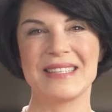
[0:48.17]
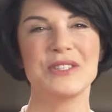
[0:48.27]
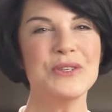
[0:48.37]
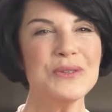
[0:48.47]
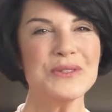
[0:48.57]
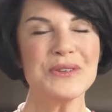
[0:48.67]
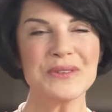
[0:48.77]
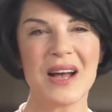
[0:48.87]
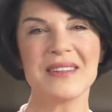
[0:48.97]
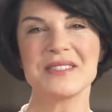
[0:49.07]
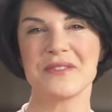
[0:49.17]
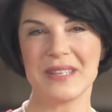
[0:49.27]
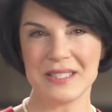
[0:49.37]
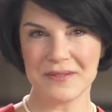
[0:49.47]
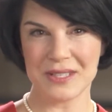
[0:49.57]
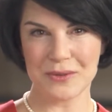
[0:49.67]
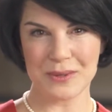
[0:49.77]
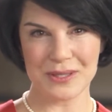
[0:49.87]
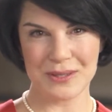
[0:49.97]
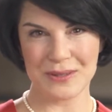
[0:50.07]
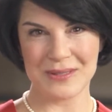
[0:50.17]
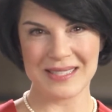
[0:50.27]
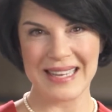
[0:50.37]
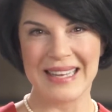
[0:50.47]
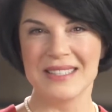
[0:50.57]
Use your knowledge of individual students